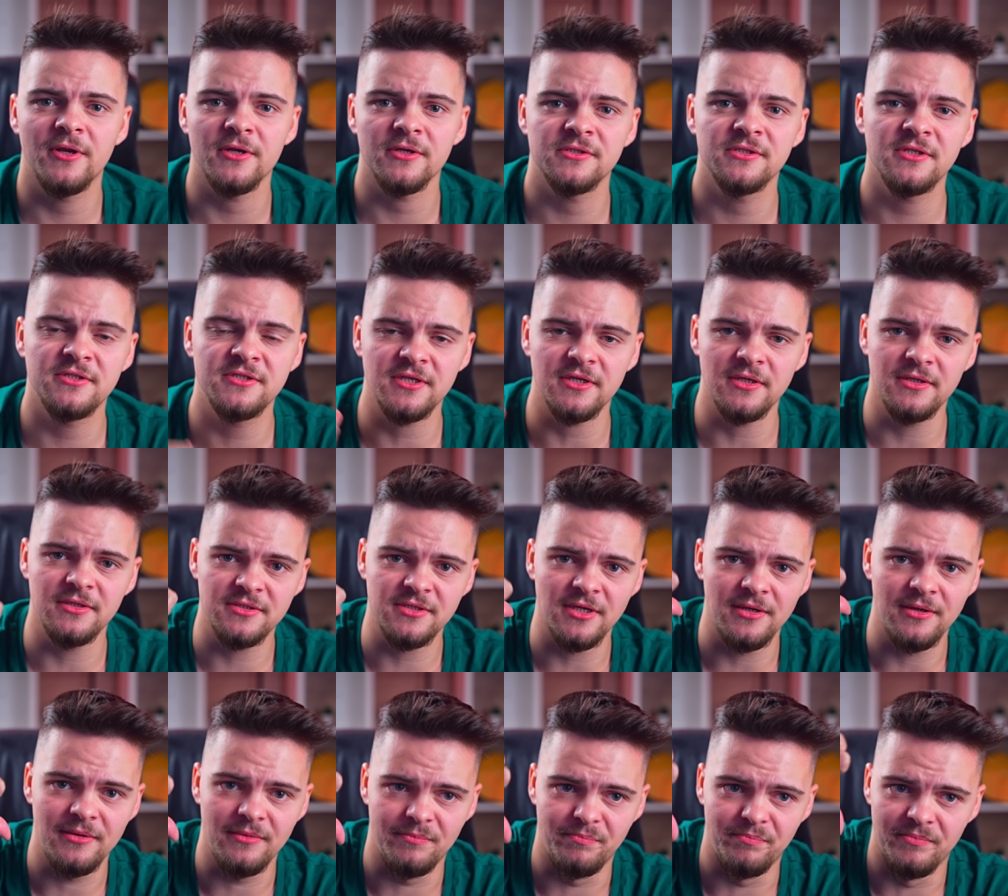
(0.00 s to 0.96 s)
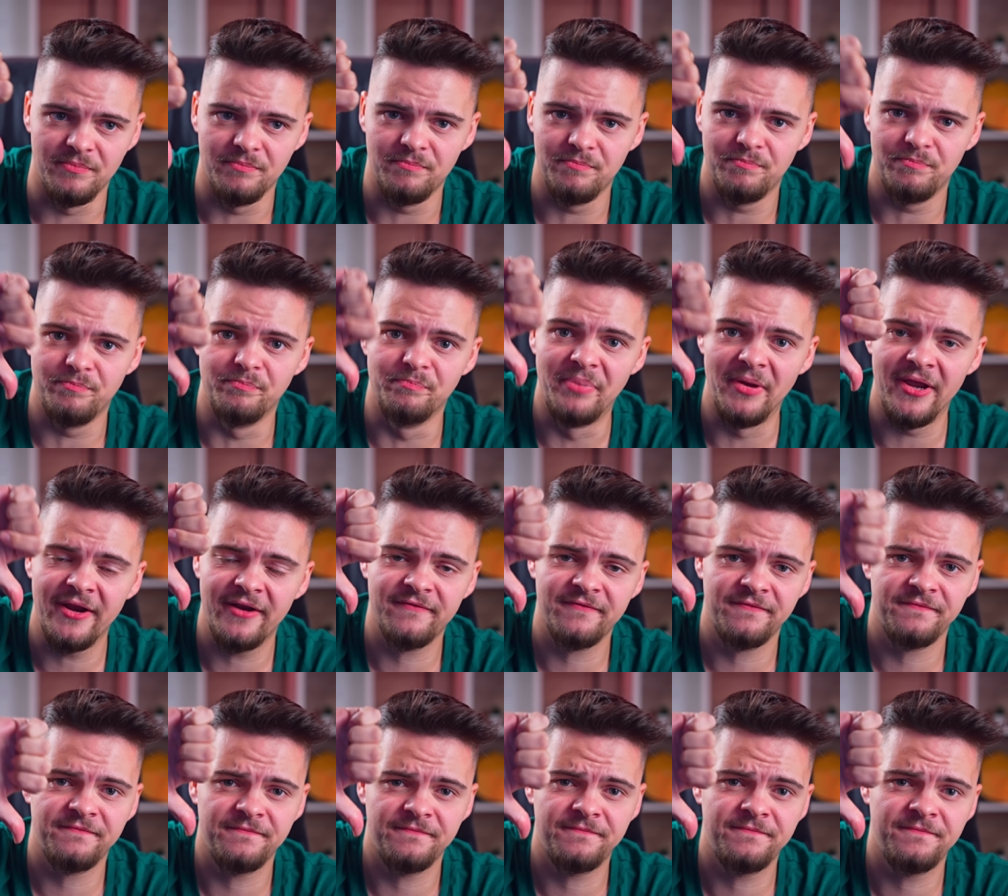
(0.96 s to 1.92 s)
Because it's, it's a big
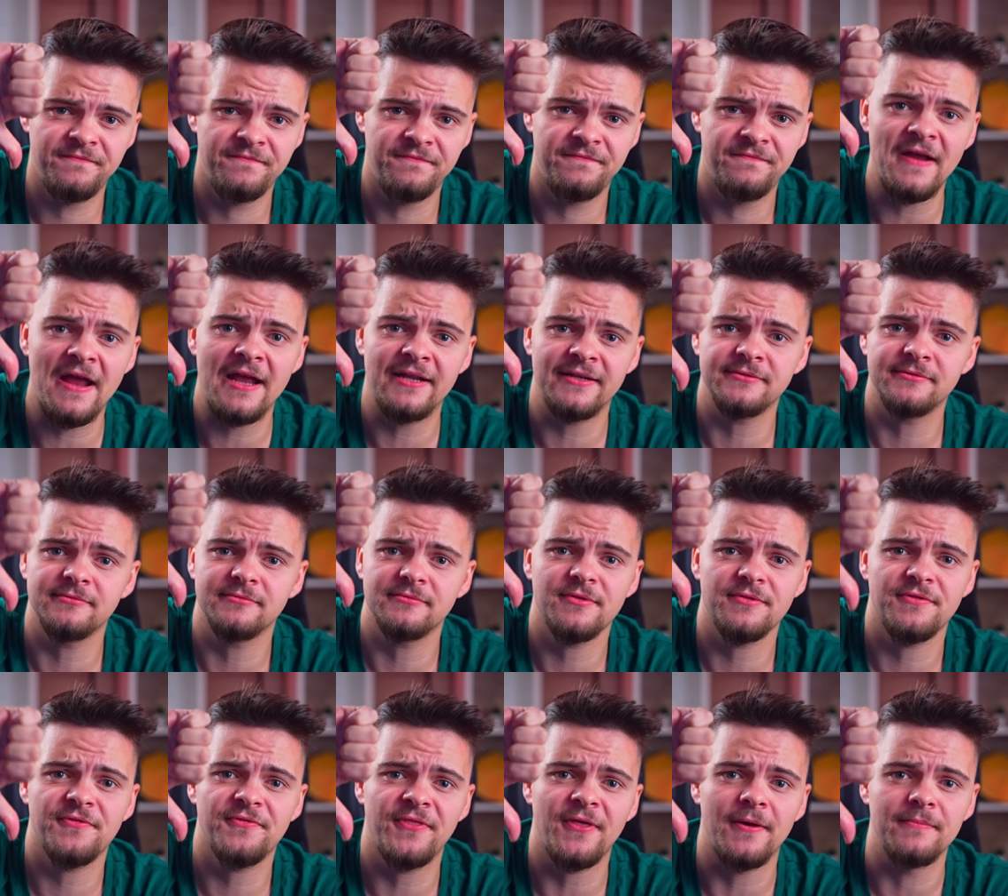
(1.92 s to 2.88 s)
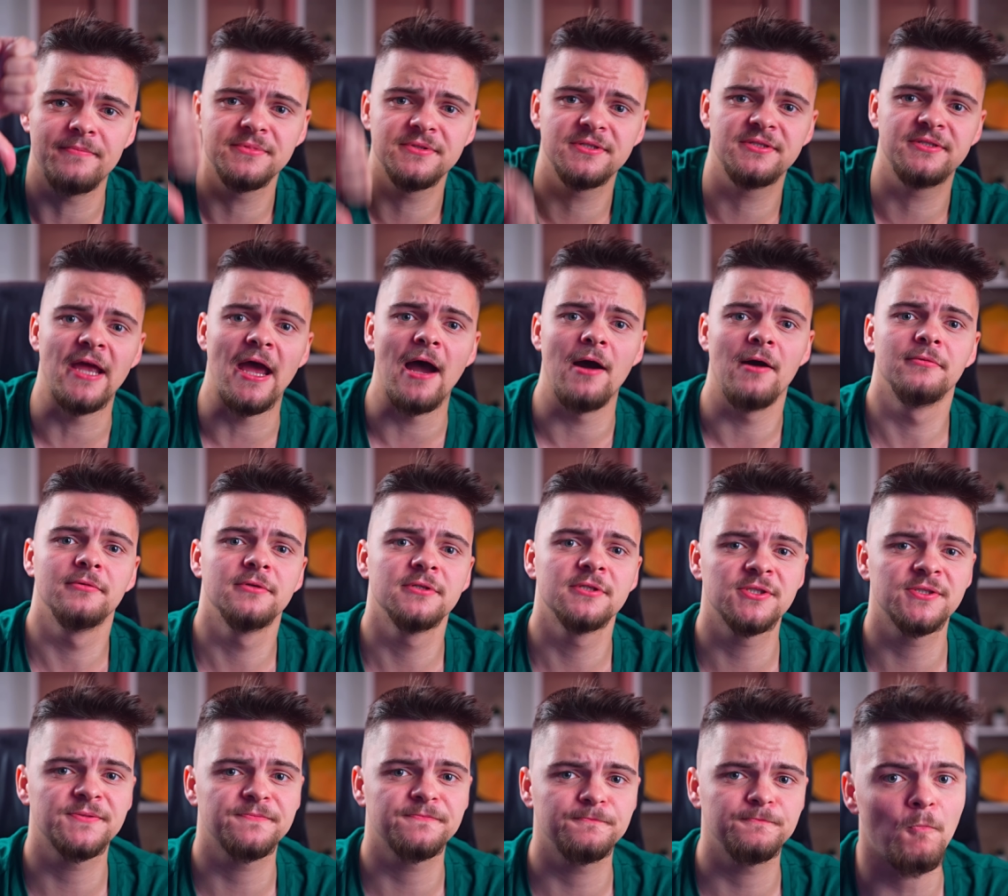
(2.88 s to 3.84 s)
fat thumbs down
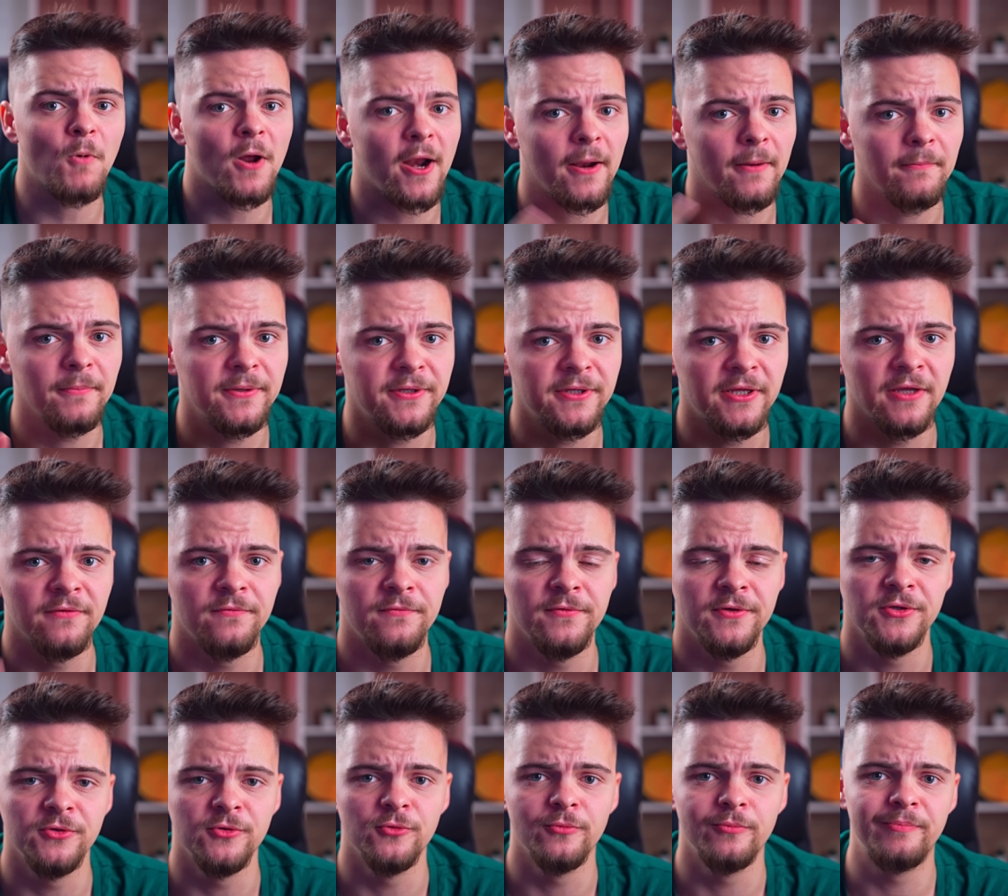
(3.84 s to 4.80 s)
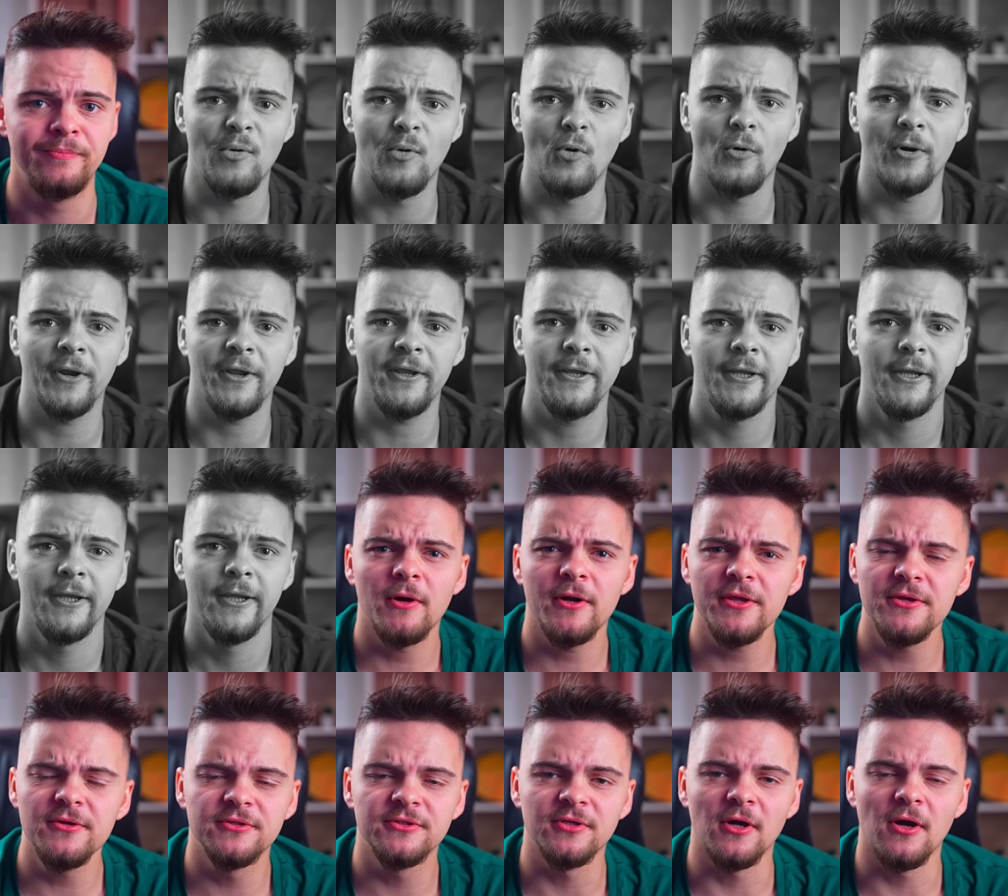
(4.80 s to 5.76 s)
is what I'm giving you, boy. What
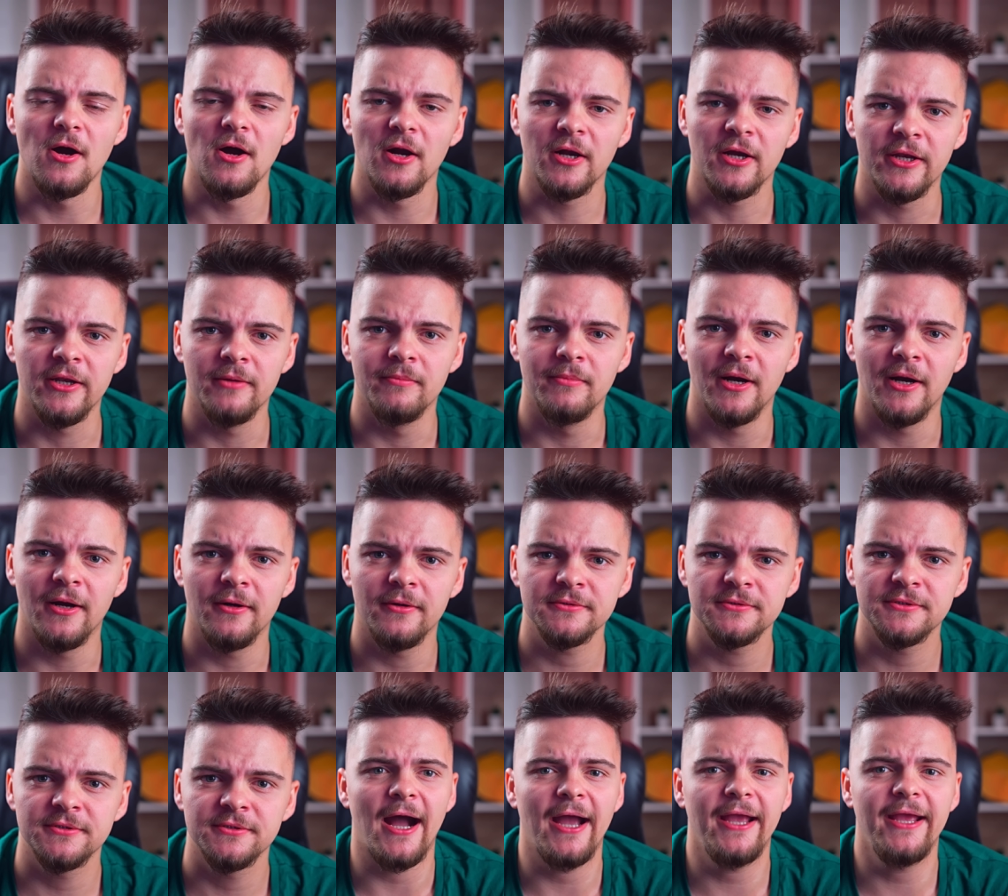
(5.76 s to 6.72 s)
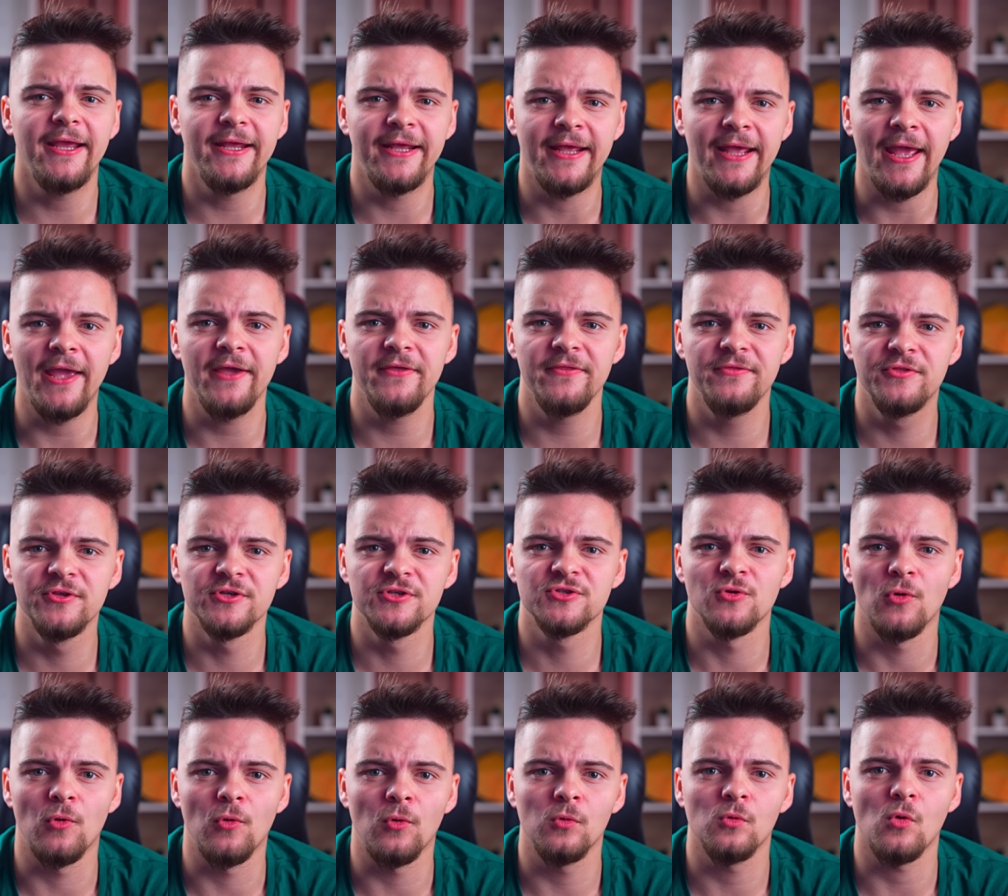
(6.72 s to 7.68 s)
are you talking about? I hate
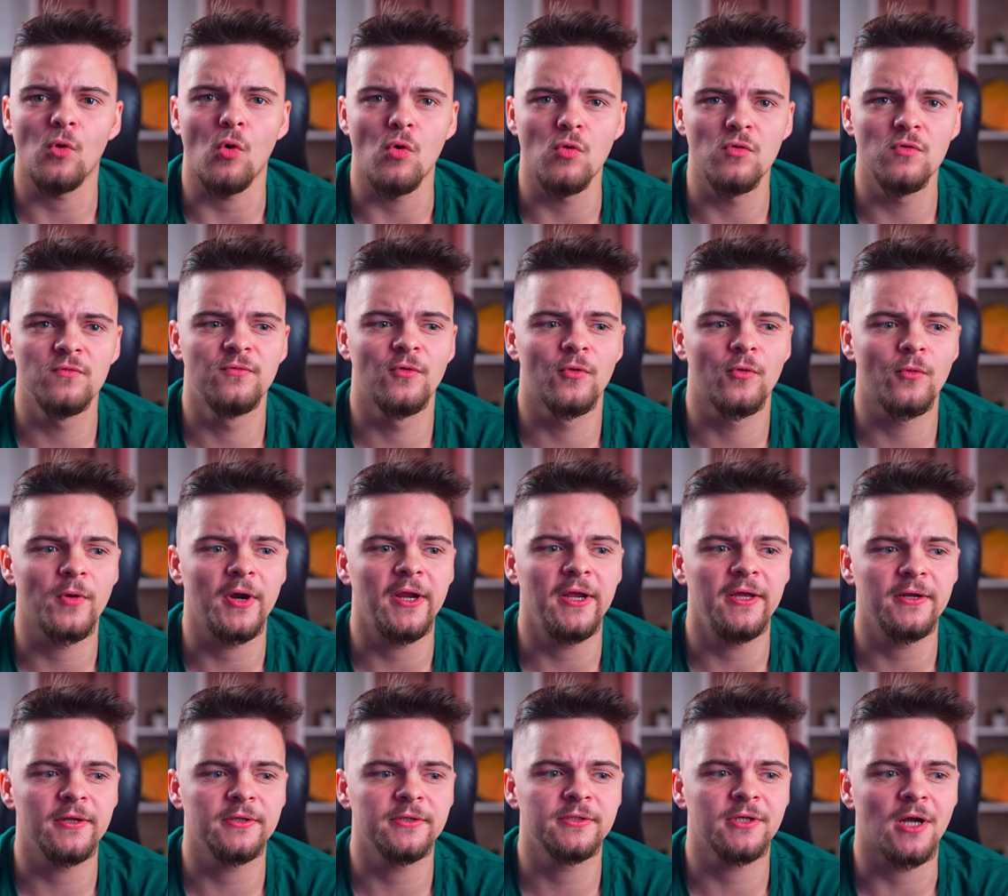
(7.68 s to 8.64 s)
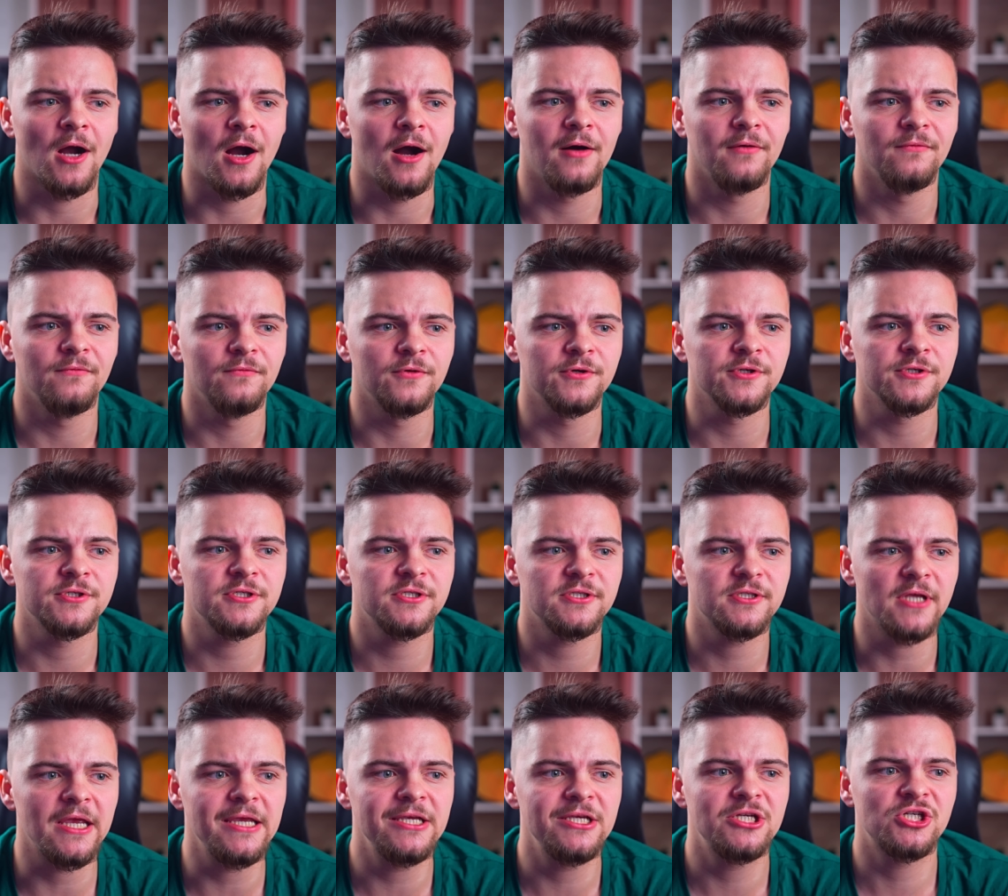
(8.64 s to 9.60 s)
this whole overrated
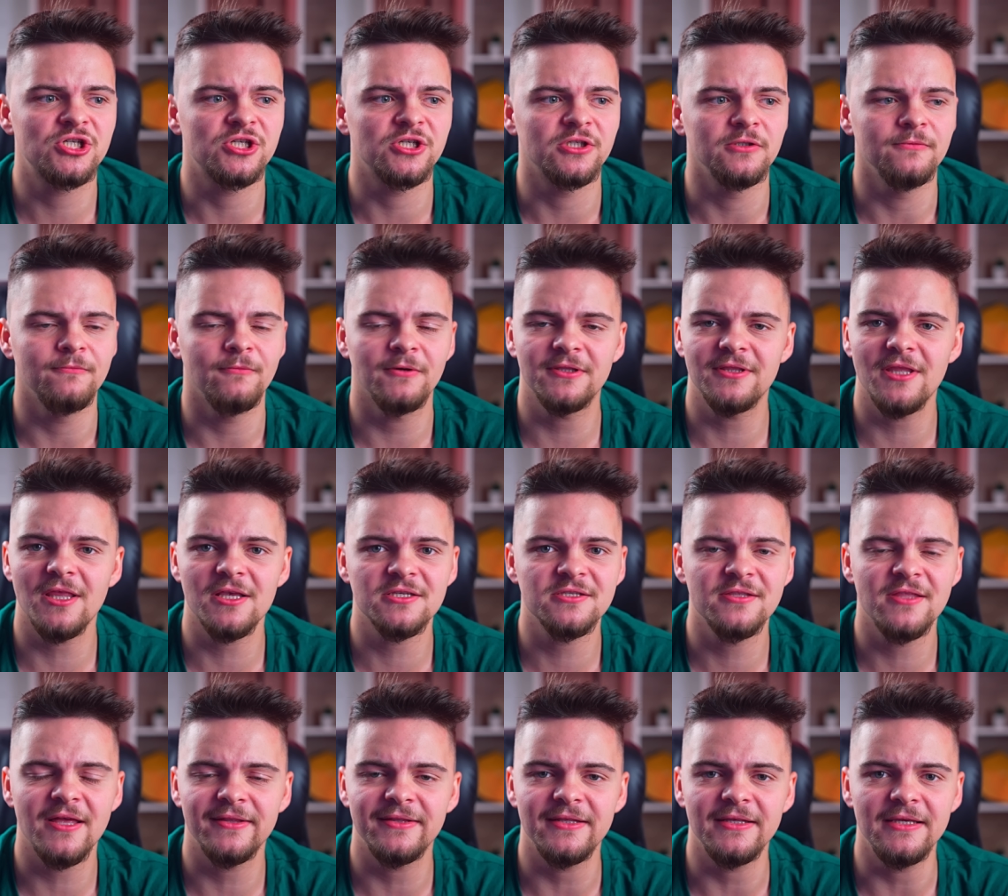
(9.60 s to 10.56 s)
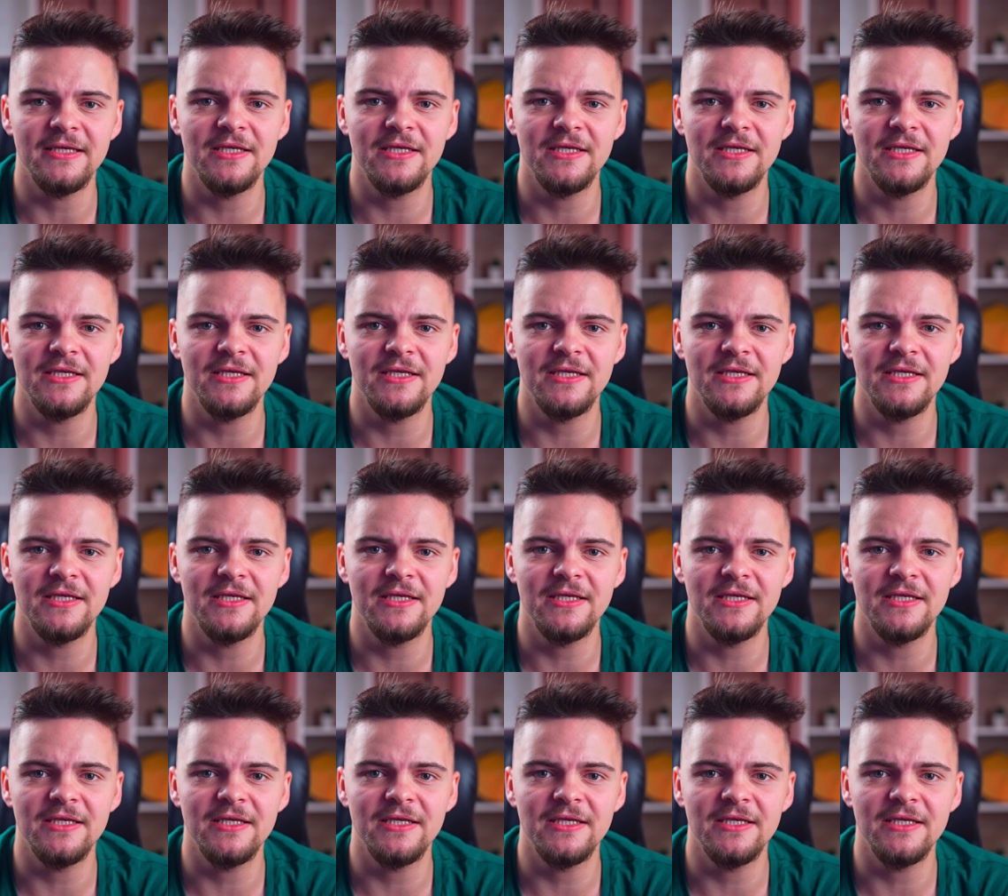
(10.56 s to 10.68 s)
conversation. What does that